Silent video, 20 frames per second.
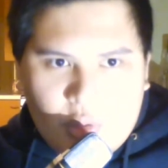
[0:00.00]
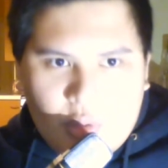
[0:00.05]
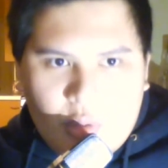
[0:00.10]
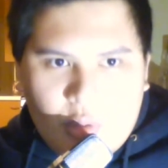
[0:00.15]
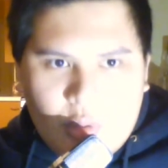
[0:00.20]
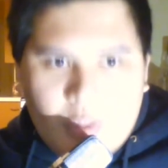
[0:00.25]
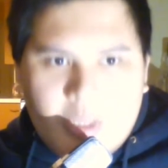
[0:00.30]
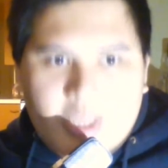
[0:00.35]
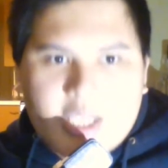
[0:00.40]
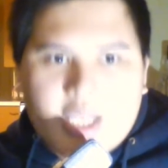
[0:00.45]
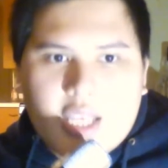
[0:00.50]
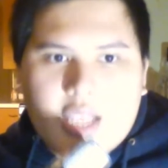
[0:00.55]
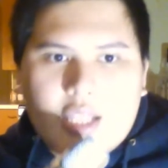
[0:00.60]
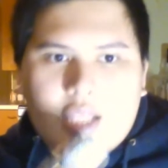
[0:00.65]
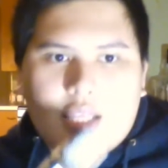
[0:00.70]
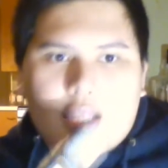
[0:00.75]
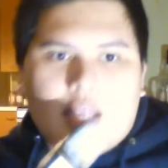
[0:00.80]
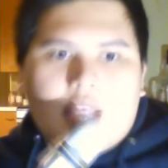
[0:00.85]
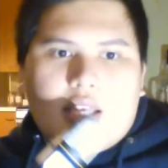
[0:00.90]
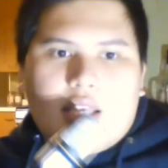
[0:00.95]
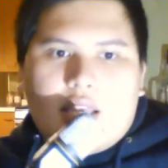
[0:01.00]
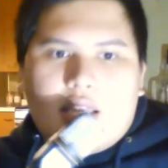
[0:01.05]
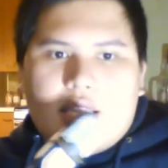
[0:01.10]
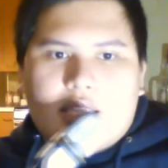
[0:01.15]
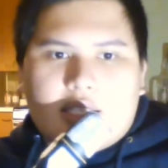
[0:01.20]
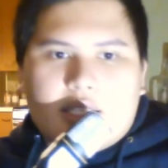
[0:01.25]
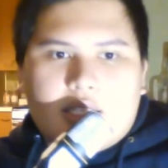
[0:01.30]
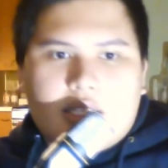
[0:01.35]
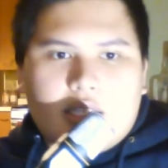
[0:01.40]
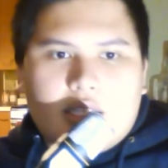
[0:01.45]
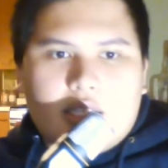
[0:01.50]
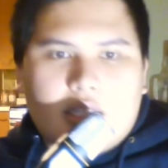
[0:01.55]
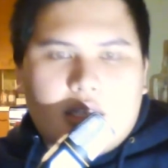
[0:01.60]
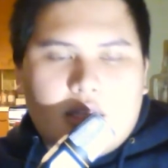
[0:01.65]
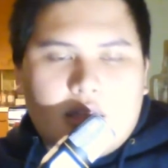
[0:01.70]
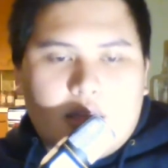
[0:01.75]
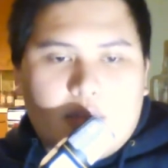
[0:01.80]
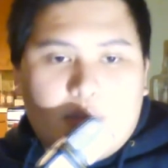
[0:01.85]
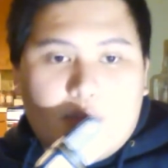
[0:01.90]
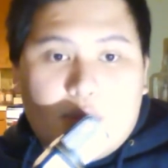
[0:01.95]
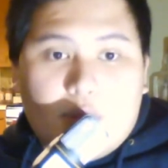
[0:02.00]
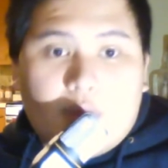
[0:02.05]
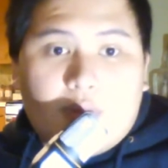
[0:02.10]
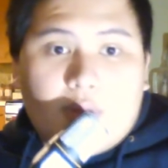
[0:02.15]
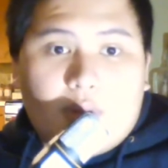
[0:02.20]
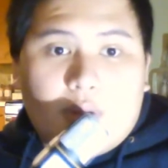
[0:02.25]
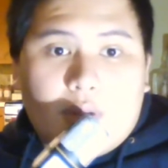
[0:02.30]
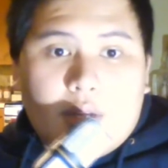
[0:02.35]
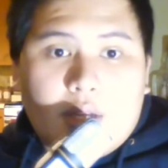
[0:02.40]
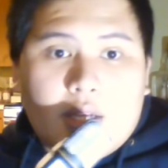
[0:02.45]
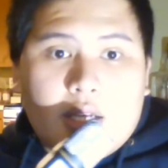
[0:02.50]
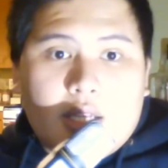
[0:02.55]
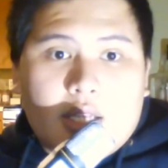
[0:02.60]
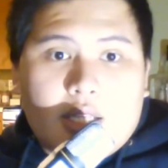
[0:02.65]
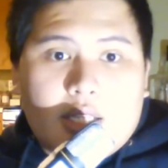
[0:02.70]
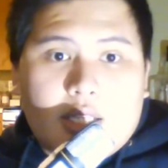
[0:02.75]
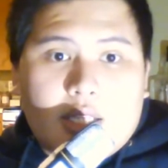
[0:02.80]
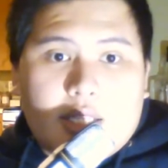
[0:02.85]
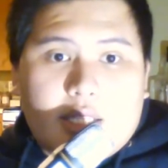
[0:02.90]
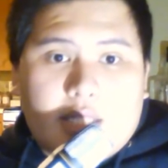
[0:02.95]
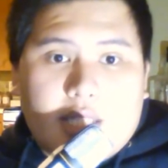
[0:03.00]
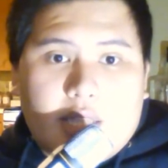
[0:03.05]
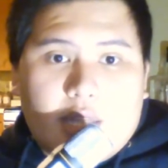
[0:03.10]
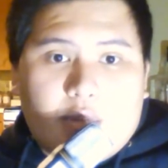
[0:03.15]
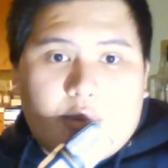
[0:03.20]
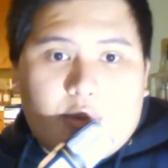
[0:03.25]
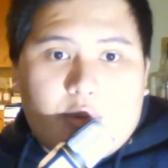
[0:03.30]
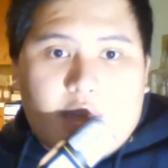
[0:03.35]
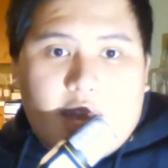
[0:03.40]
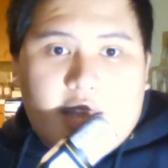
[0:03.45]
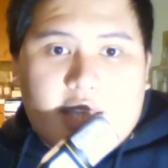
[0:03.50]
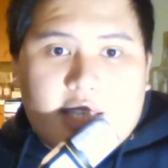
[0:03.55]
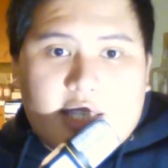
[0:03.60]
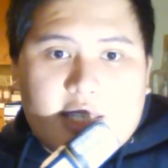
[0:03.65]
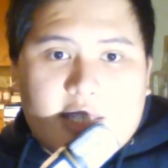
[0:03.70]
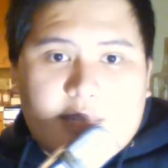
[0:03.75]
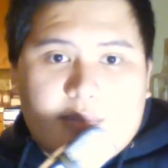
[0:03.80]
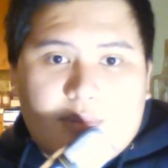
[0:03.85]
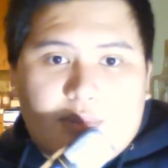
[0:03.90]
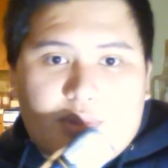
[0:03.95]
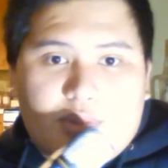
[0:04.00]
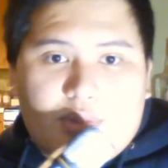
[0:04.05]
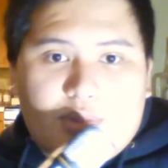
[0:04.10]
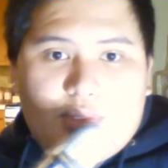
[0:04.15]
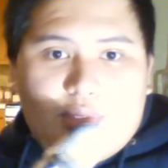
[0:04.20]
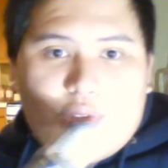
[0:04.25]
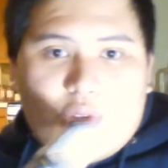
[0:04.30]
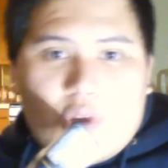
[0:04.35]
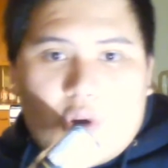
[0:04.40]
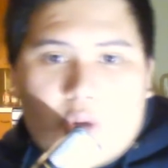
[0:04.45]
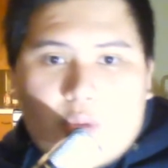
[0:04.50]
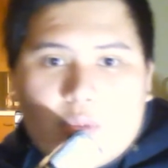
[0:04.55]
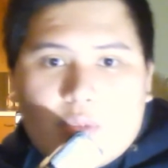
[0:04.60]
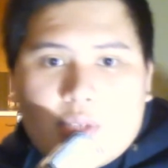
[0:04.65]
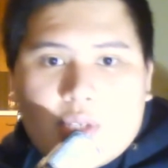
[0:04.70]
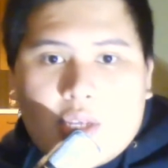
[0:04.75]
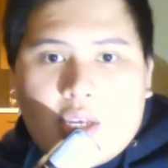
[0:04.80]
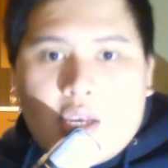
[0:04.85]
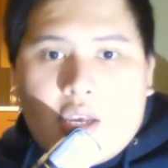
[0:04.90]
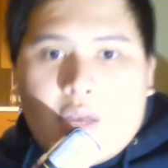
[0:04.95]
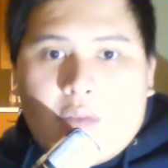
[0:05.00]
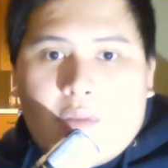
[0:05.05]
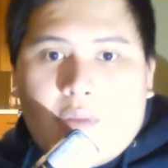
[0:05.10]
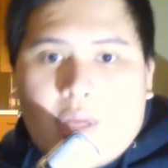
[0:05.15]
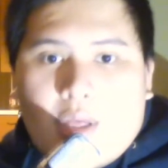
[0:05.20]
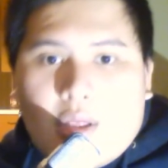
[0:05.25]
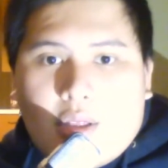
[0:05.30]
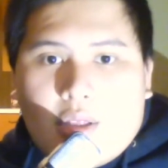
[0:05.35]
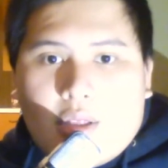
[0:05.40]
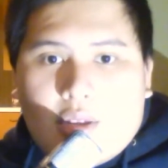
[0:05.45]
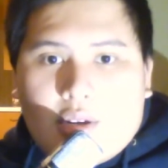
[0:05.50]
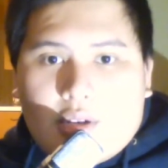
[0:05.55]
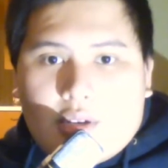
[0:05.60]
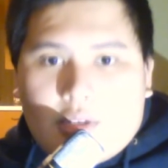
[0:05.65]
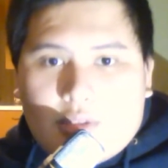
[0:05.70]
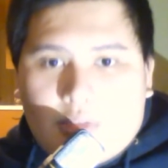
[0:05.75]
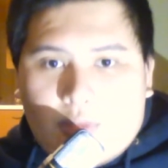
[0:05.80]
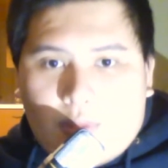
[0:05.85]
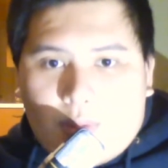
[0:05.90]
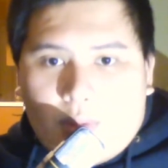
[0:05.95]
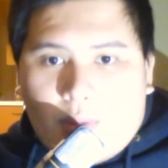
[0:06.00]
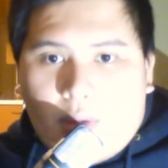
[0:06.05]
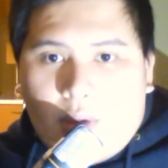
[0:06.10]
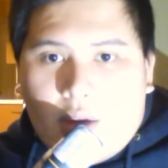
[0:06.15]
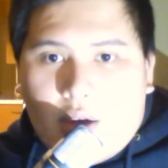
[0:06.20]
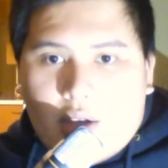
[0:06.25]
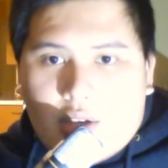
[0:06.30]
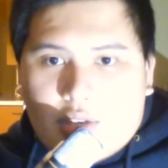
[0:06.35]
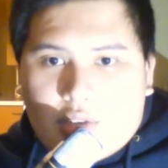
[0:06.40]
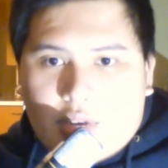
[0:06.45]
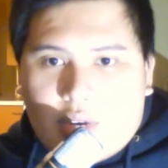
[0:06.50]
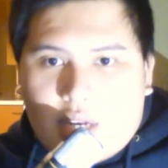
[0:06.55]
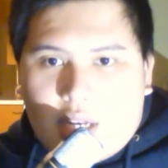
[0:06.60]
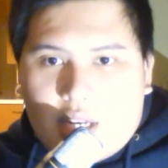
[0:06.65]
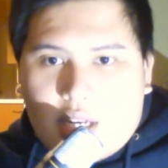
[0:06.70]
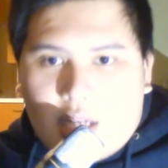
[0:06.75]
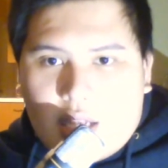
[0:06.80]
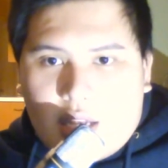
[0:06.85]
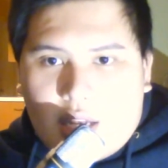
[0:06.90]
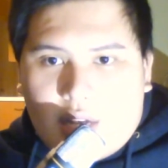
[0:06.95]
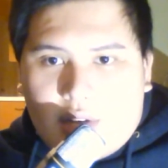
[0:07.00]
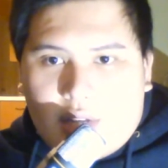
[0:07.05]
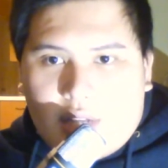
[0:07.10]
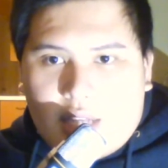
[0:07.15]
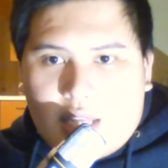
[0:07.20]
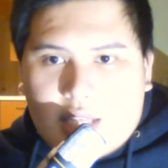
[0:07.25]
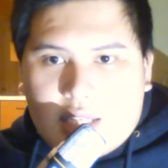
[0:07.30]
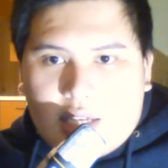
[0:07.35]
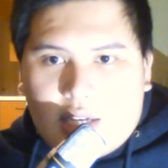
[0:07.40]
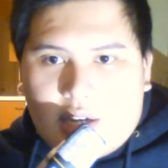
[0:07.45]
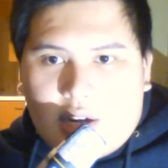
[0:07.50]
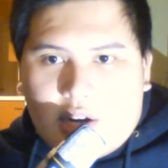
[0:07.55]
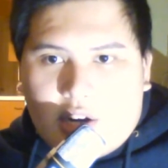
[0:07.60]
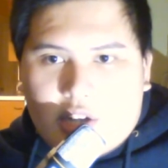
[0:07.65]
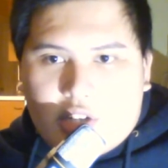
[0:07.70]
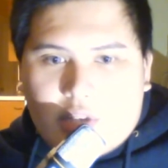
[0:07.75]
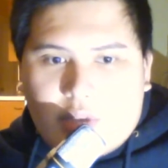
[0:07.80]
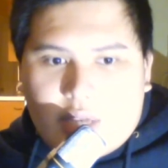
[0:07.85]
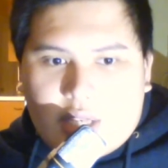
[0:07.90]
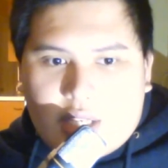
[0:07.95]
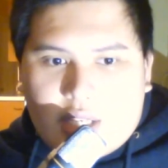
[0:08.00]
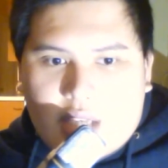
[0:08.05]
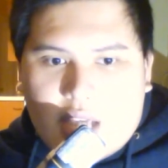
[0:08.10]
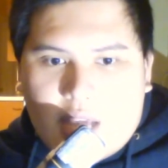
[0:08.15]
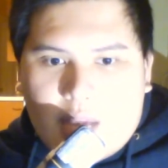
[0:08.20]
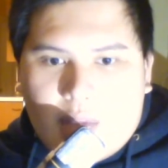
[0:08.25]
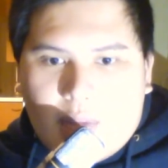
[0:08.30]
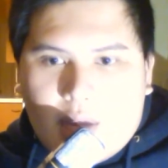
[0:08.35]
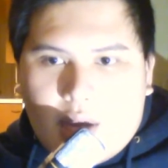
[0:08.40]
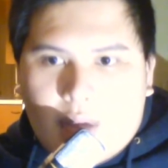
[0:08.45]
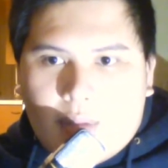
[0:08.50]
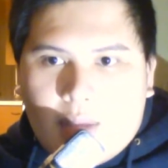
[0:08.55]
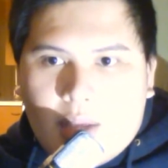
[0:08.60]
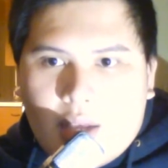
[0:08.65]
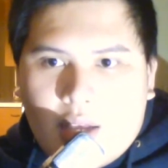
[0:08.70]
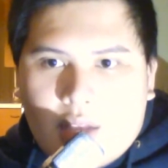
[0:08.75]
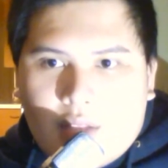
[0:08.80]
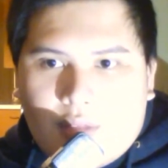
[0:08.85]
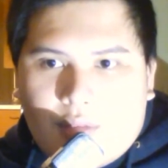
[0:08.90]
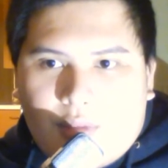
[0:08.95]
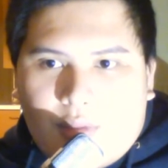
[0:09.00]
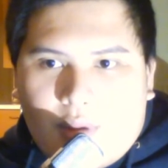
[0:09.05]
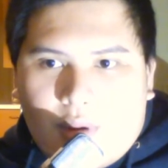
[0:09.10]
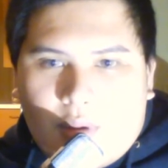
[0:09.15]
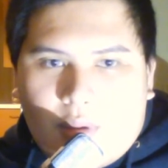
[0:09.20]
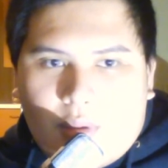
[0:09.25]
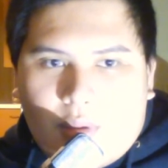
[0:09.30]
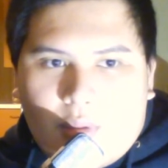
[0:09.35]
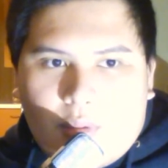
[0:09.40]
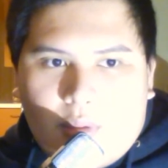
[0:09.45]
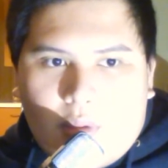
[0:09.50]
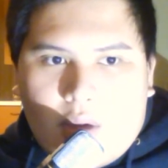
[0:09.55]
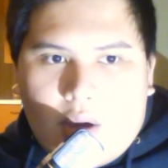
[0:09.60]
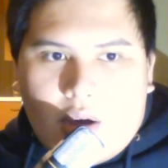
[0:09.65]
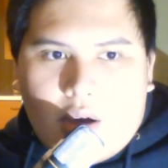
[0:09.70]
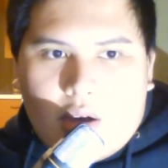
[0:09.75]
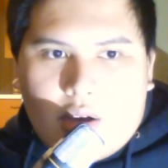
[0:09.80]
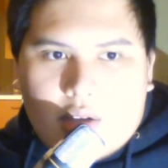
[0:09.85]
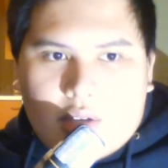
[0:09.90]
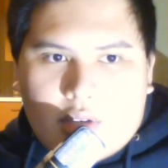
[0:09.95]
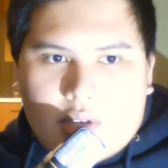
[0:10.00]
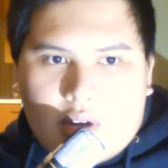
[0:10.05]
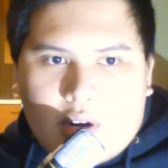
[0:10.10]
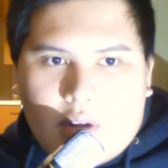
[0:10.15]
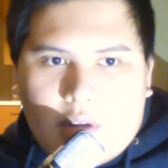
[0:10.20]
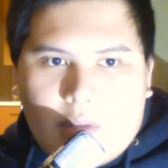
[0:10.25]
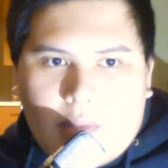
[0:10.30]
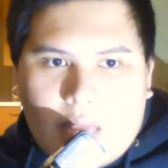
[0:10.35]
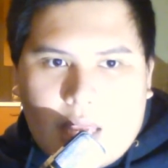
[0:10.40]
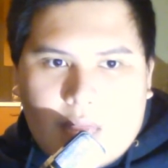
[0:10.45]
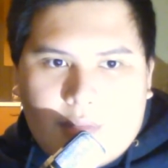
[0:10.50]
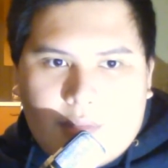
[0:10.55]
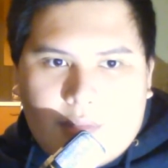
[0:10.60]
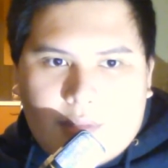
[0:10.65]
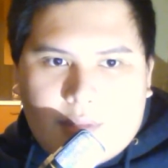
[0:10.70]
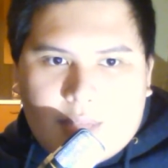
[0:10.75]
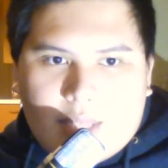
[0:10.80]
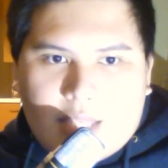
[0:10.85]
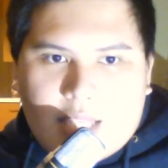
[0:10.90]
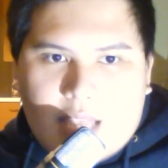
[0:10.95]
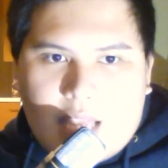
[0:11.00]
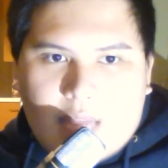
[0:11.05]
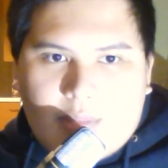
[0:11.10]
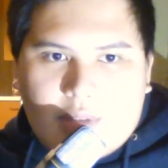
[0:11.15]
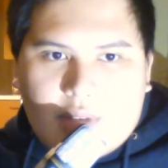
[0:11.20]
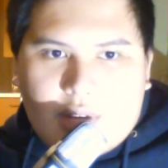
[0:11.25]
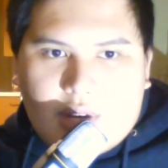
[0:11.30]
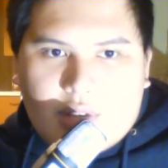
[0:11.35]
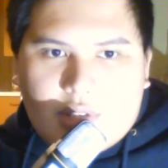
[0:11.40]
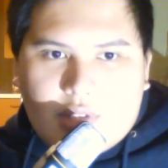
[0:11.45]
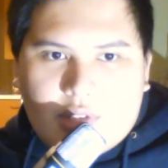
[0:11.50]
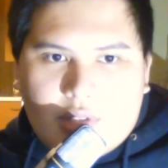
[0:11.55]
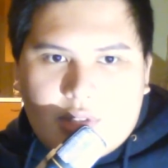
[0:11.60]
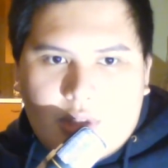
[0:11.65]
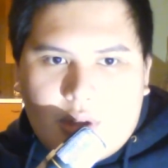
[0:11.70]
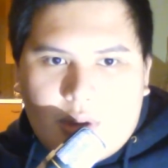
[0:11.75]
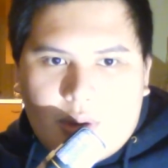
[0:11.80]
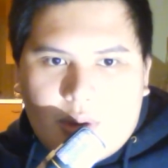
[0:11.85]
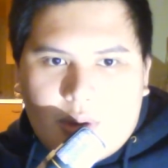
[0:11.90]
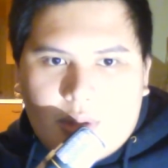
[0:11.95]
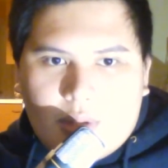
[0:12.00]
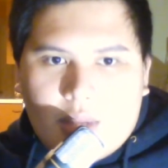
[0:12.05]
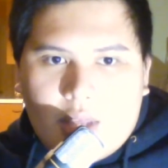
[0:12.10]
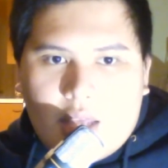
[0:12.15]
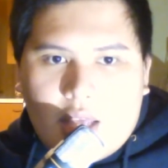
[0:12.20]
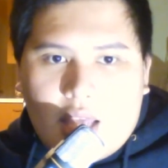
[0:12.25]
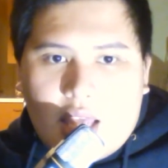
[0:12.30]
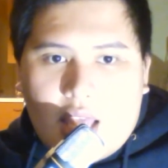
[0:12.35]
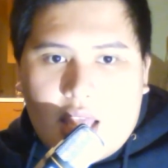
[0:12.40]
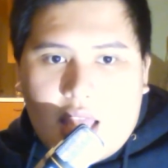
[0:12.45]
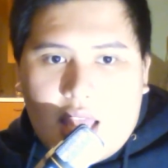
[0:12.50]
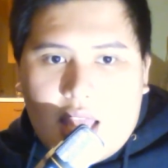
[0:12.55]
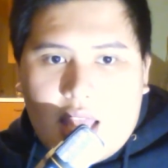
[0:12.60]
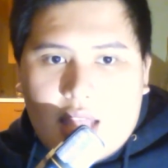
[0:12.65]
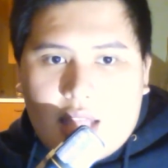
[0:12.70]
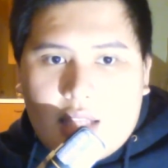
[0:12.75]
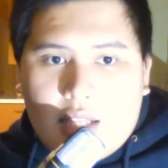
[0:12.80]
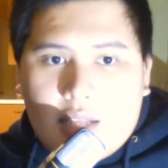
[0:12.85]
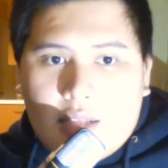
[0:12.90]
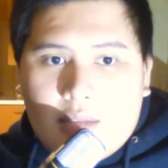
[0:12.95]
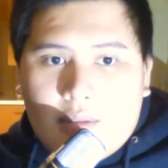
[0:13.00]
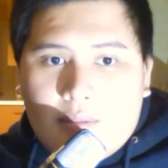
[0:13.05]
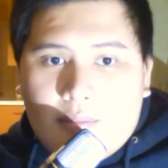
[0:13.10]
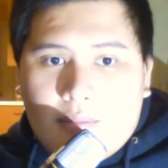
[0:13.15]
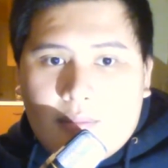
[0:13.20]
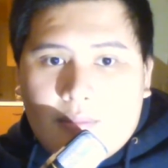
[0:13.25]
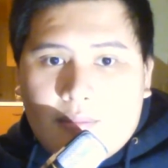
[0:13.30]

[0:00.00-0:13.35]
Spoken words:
The room he's in, it's beautiful. The ceiling rises in domes, pillars from the walls creating interlacing archways high above. The floor and walls are all made from the same dark stone, and